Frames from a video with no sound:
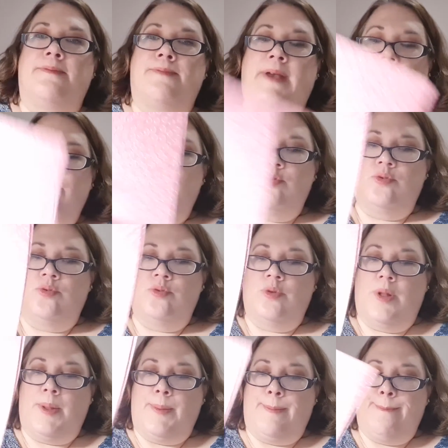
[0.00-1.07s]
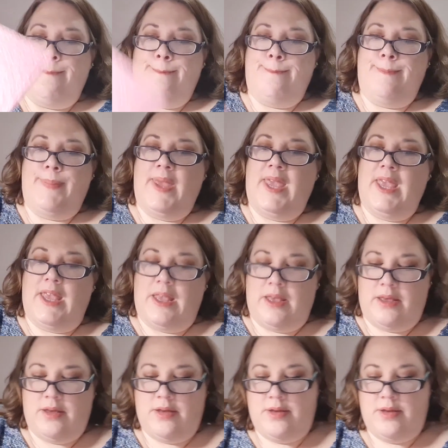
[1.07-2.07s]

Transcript: and Petal Pink.